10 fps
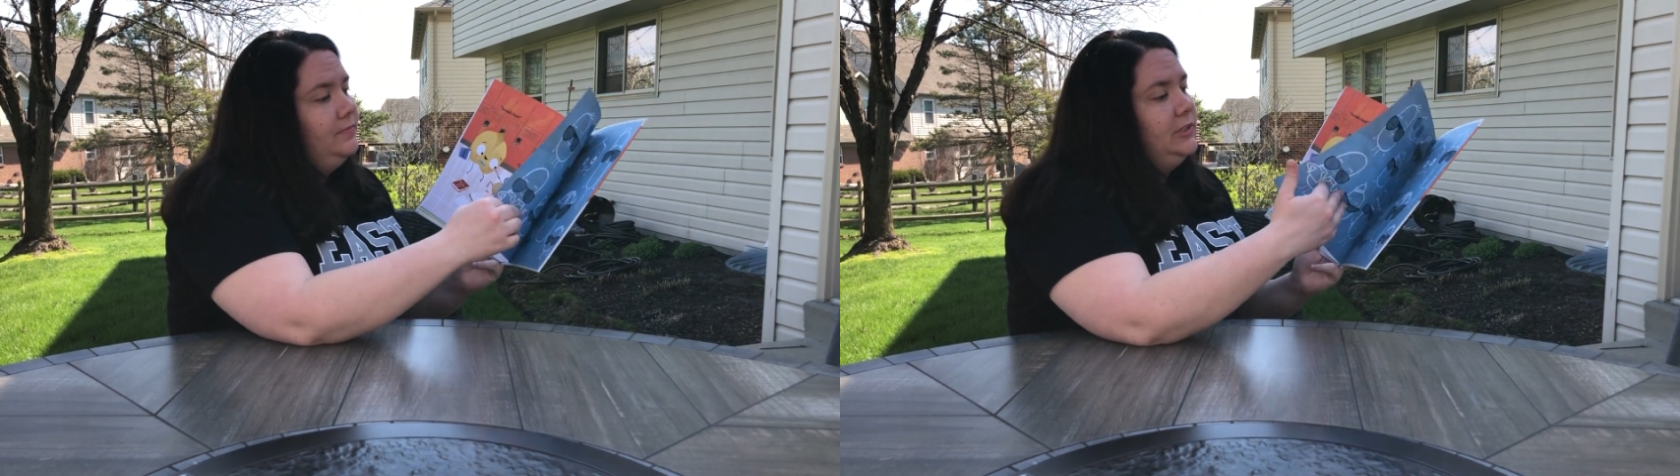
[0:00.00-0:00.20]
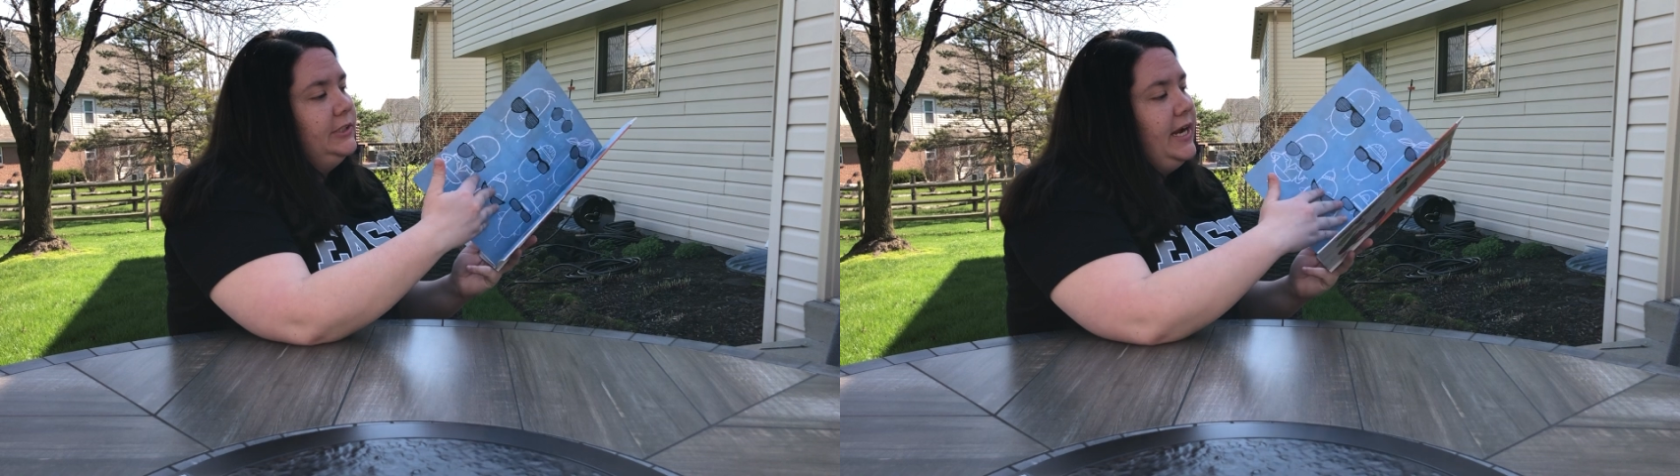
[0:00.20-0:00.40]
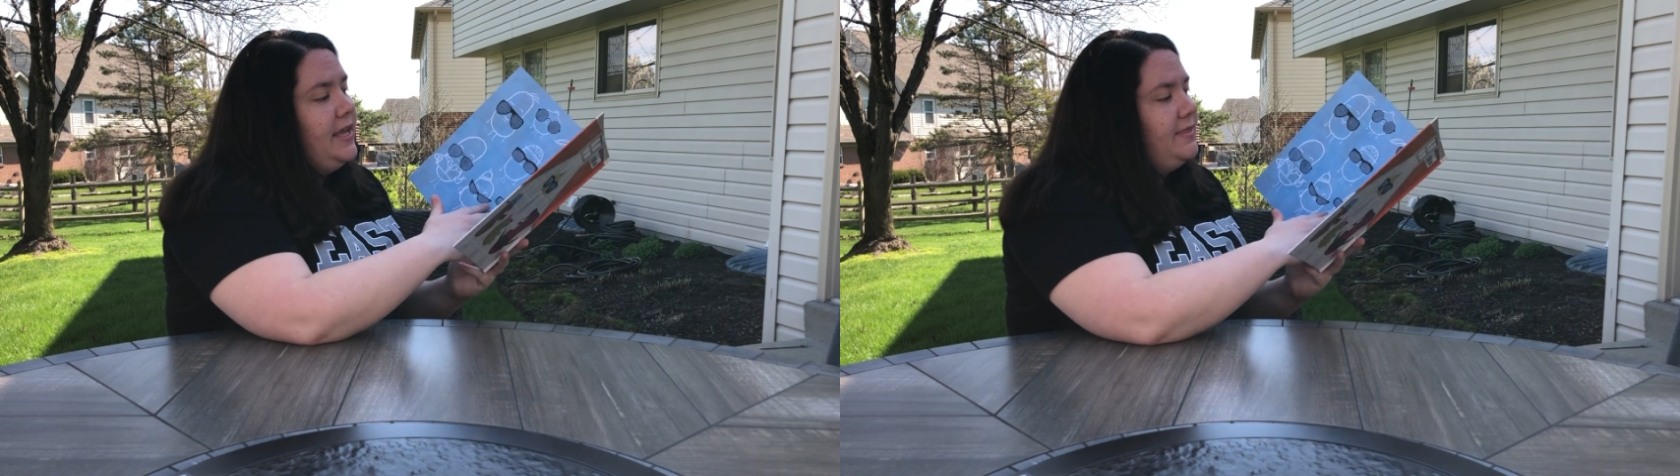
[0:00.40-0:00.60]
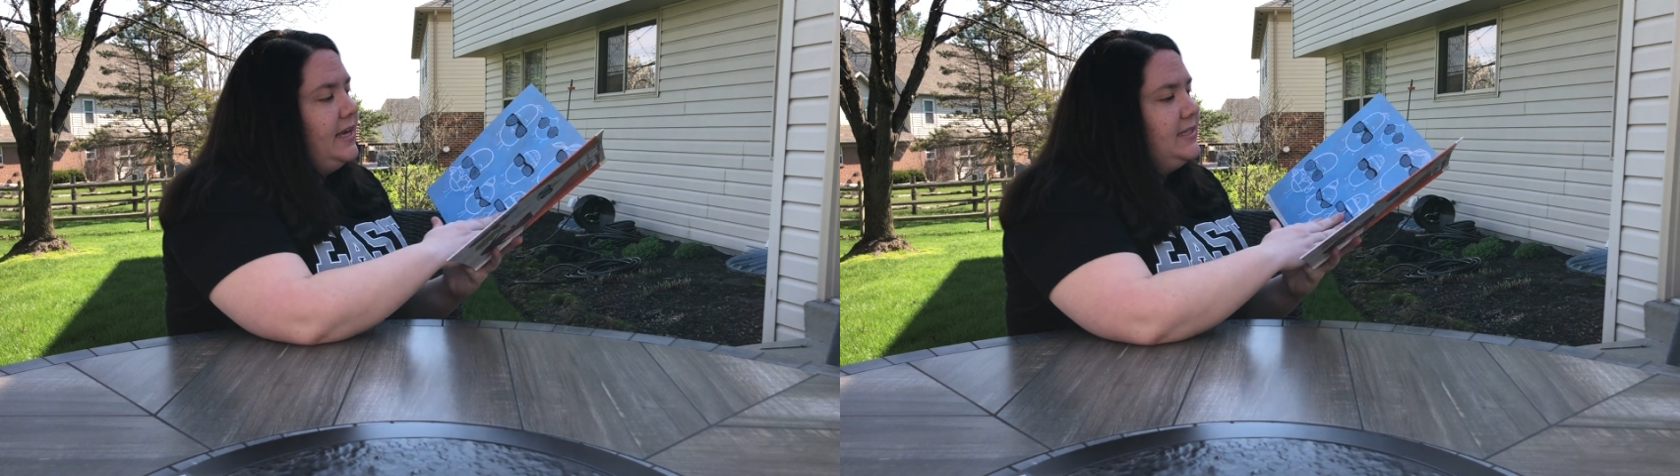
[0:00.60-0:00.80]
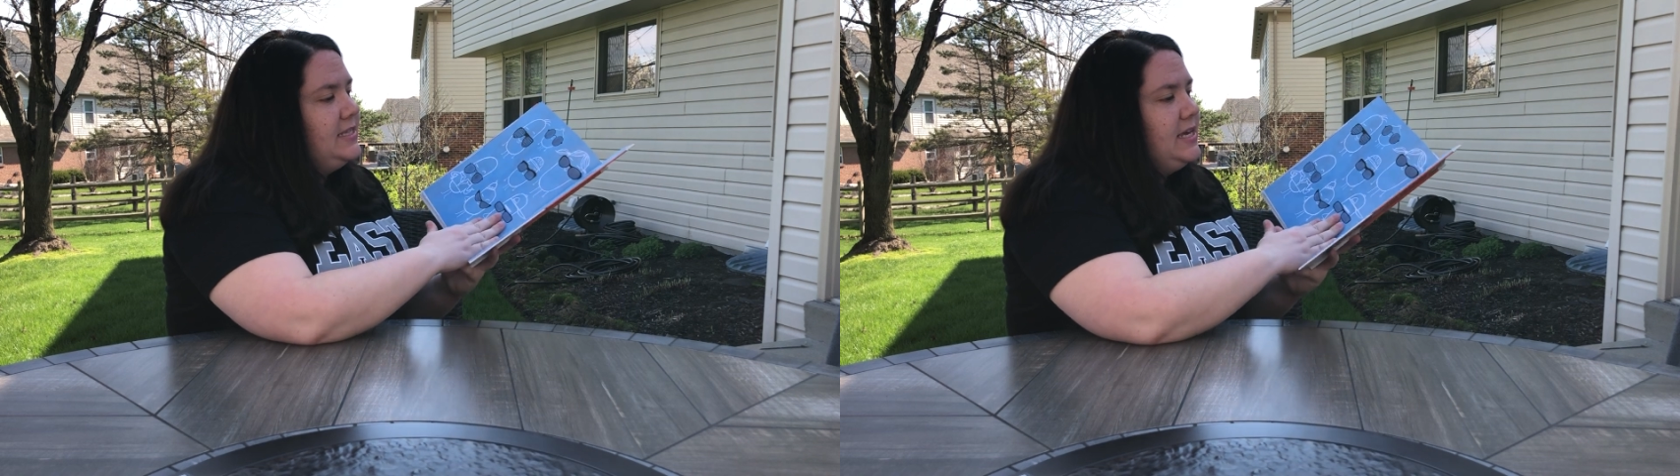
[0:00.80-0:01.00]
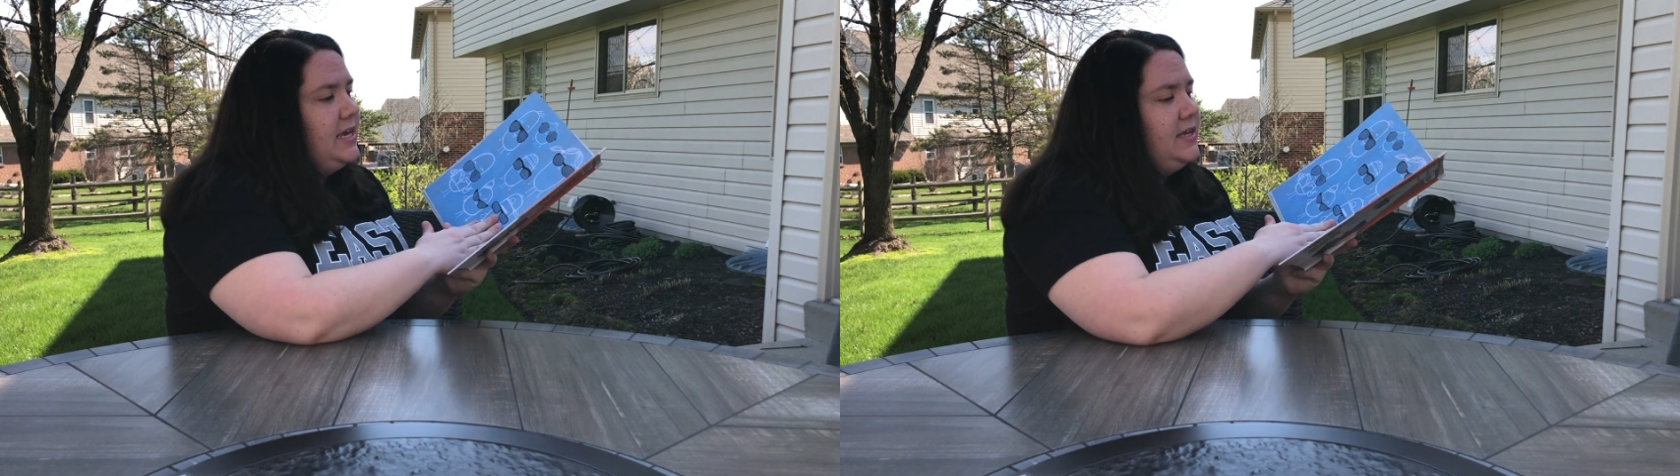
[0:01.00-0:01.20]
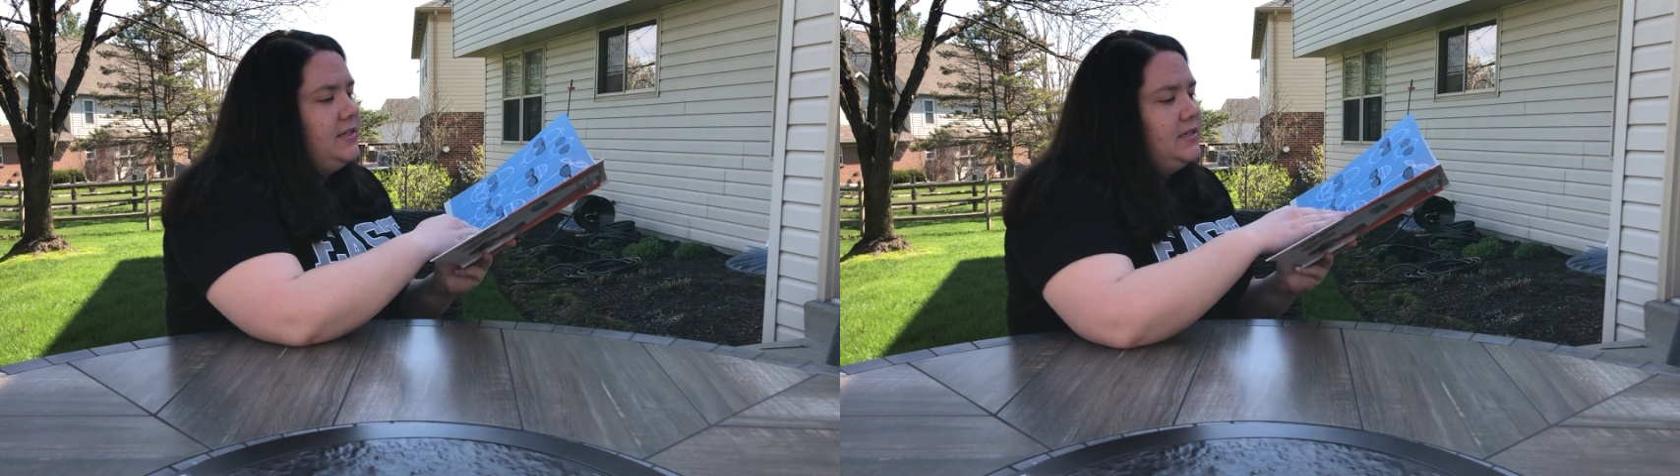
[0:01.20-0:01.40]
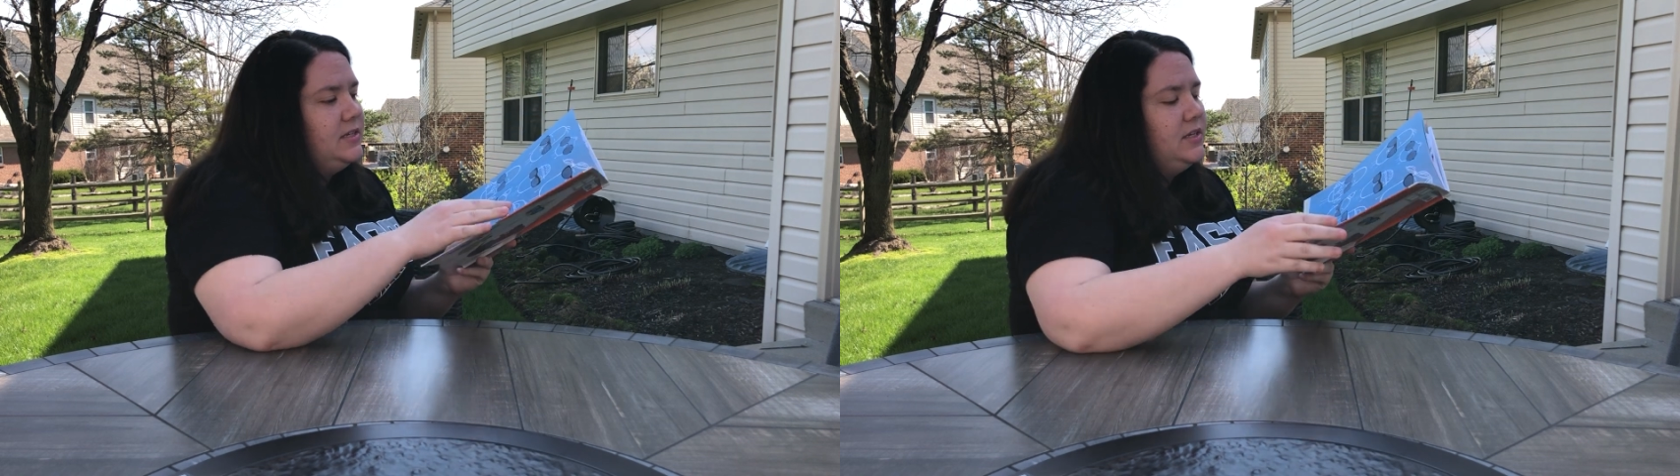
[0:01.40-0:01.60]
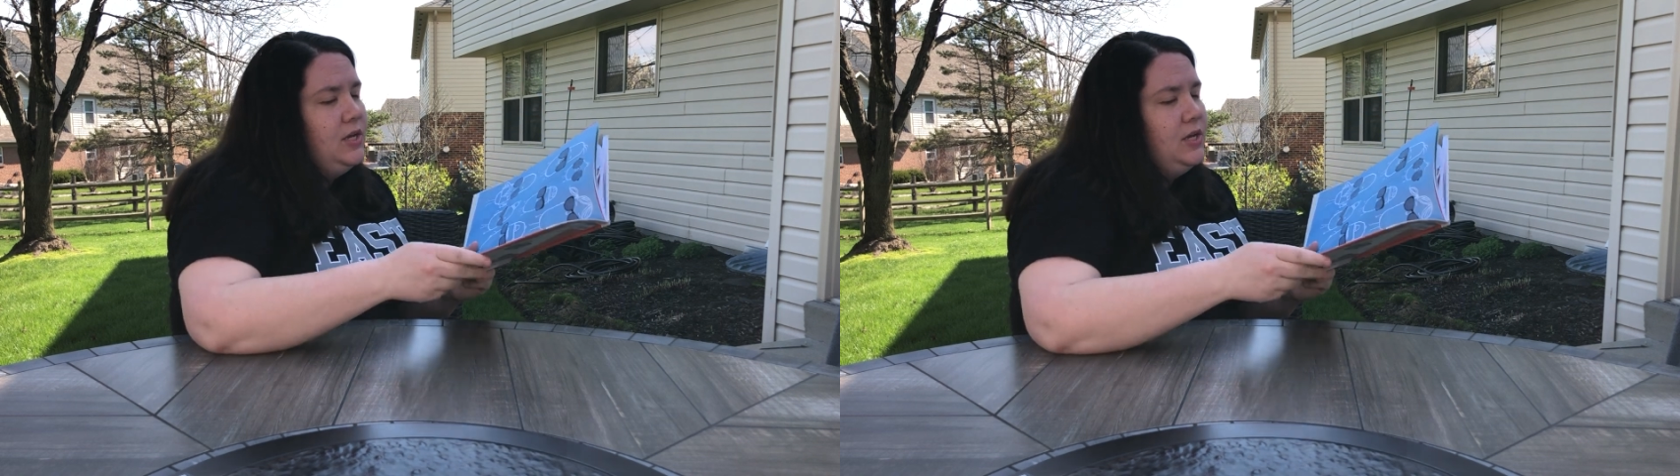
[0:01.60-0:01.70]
All right, that's the end.